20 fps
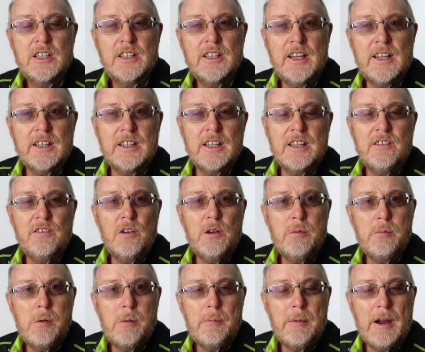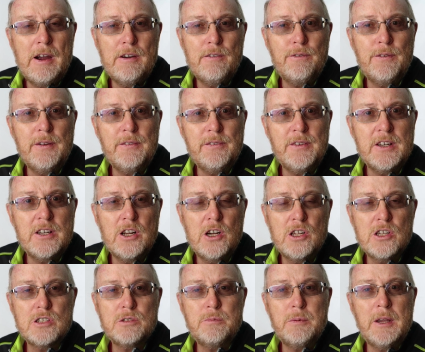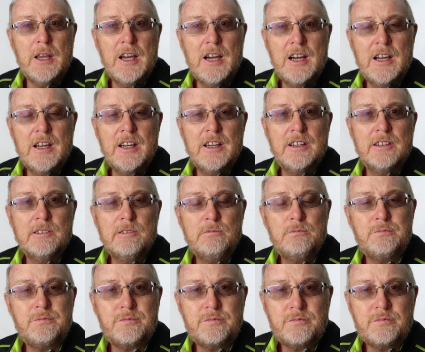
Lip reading: That'll leave him about $50 behind,